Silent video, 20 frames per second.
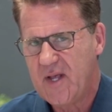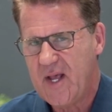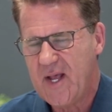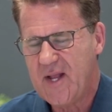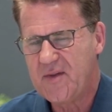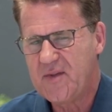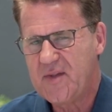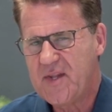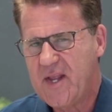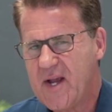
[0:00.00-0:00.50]

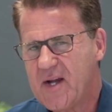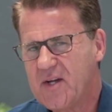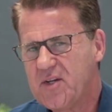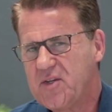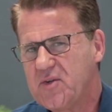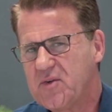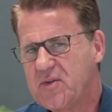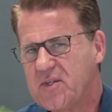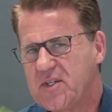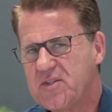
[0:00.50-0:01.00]
And there
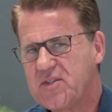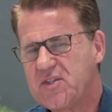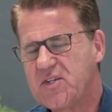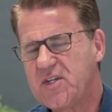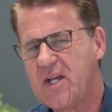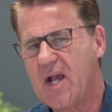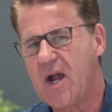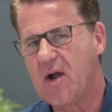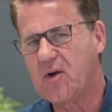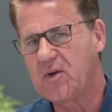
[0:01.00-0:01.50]
you can
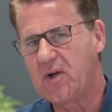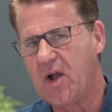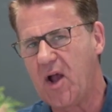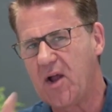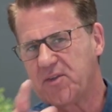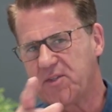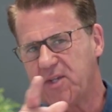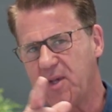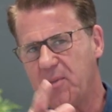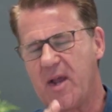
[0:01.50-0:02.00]
see how
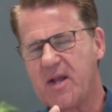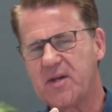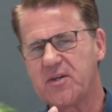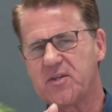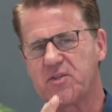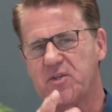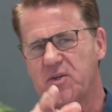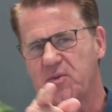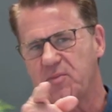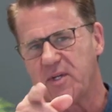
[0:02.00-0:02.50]
God
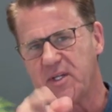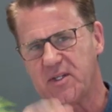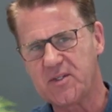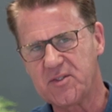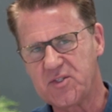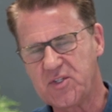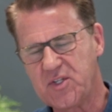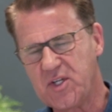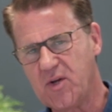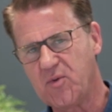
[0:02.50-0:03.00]
commanded her,
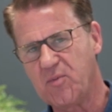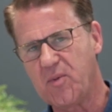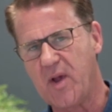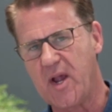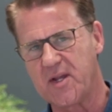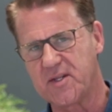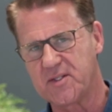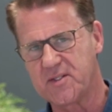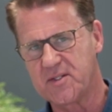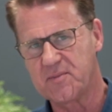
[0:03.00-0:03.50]
because she
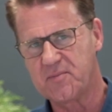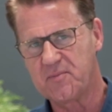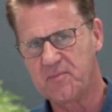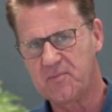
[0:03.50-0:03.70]
obeyed.